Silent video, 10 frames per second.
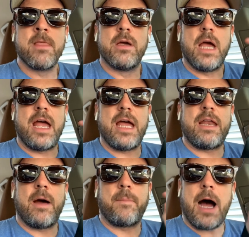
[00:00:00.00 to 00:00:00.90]

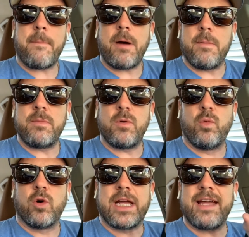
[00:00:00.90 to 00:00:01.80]
and a pop-up
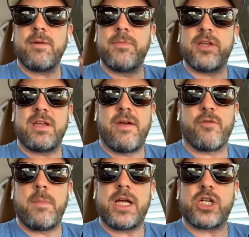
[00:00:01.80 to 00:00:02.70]
will get them the
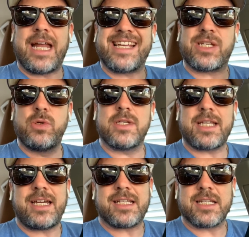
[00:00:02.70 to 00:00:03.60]
information as soon as
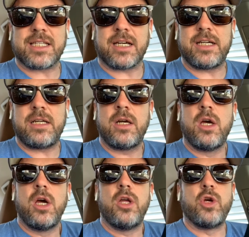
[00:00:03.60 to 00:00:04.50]
they hit the site.
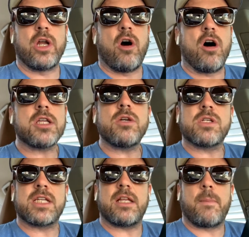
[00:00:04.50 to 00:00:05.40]
You can also
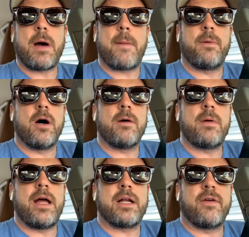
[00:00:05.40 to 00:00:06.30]
set a pop-up
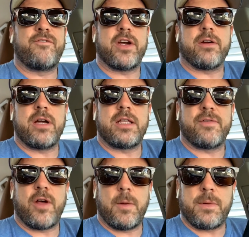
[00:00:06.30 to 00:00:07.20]
and configure it and
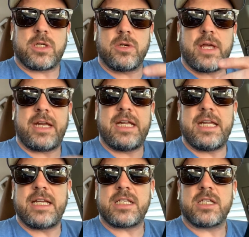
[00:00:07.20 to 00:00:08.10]
develop it so that it
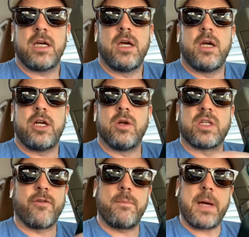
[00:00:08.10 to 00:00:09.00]
hits, you know,
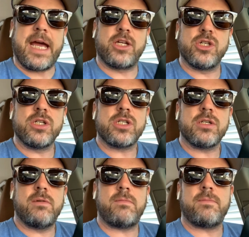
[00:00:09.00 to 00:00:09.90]
different pages.
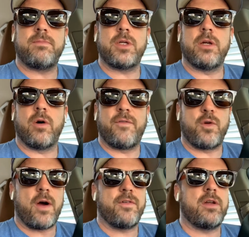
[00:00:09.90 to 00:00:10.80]
you know, if
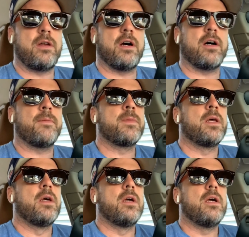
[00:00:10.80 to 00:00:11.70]
you have a, uh,
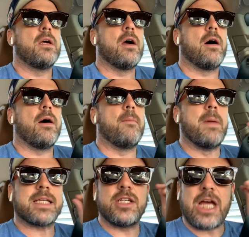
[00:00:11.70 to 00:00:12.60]

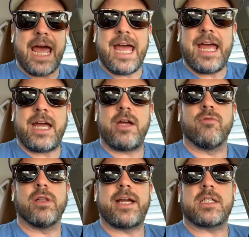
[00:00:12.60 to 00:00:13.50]
message A
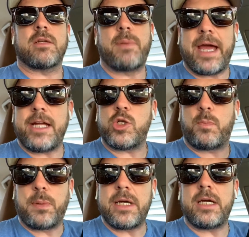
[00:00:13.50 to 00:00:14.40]
relates to
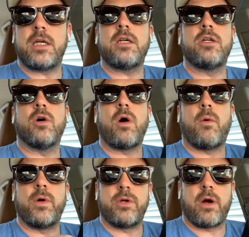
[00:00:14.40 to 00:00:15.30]
page B, you know,
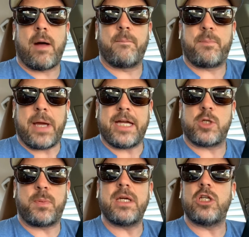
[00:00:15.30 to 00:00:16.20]
when you're on
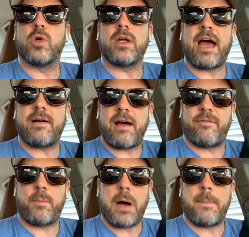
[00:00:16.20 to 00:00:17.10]
page B, you can ha
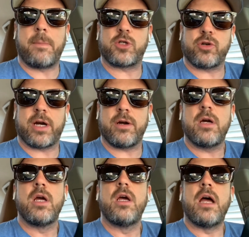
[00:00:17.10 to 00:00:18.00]
have the pop-up trigger
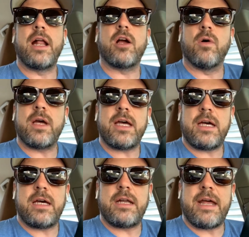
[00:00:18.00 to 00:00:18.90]
and go
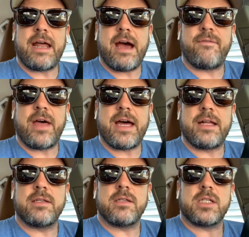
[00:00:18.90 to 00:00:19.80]
ahead and have
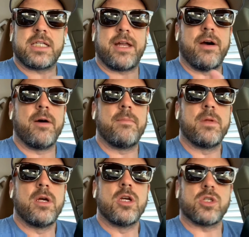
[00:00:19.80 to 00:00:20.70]
that set up
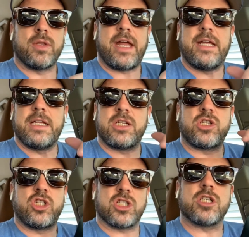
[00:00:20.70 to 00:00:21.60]
so that it
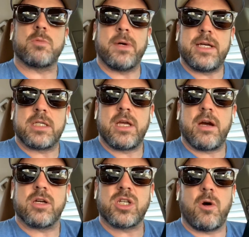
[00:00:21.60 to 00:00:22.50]
just displays
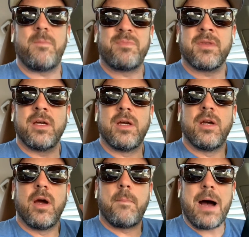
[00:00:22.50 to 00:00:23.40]
there. So
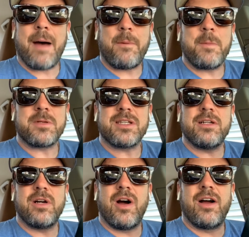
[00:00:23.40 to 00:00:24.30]
pop-ups
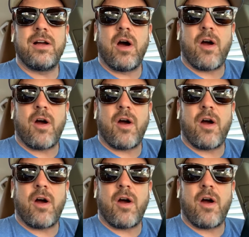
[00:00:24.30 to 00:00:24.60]
are